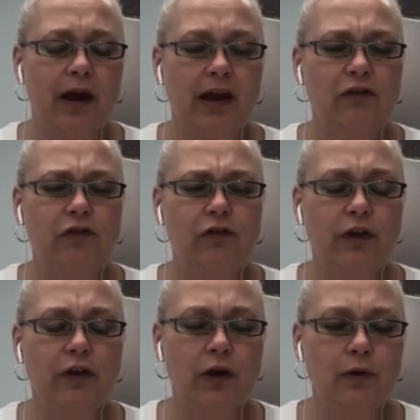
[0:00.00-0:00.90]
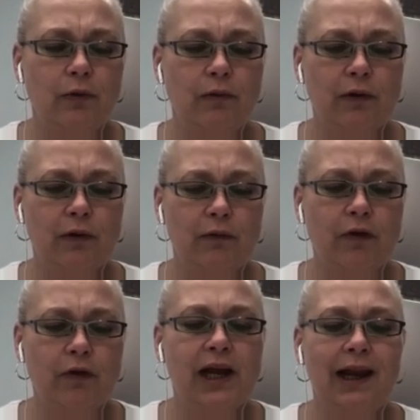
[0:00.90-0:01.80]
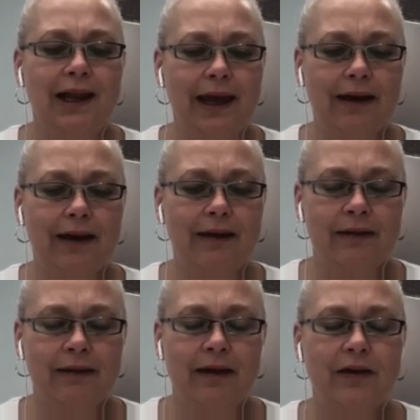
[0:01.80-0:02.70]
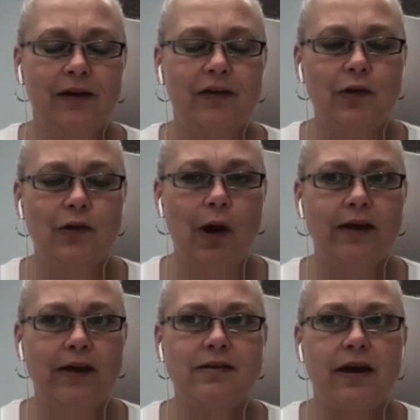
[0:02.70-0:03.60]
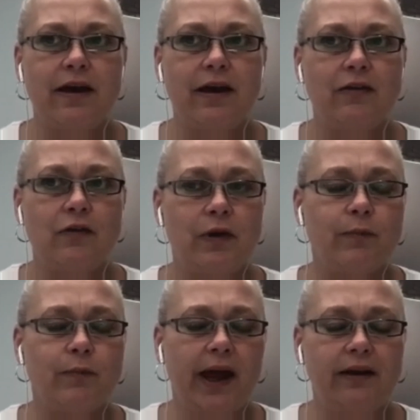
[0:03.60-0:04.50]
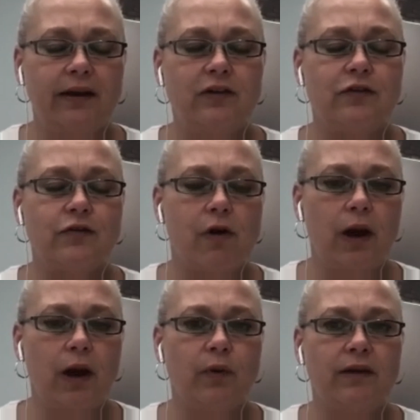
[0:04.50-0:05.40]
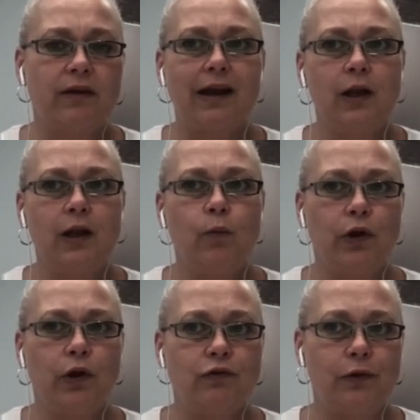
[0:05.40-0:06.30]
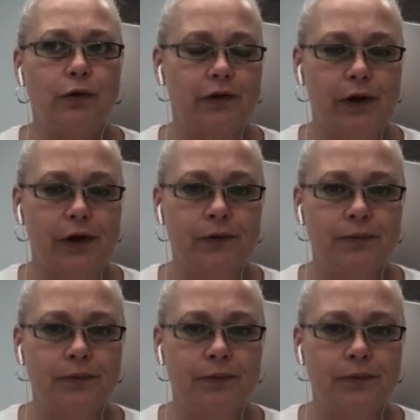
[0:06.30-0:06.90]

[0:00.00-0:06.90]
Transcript: Ensure that you are very clear and concise to explain and describe exactly what you do do.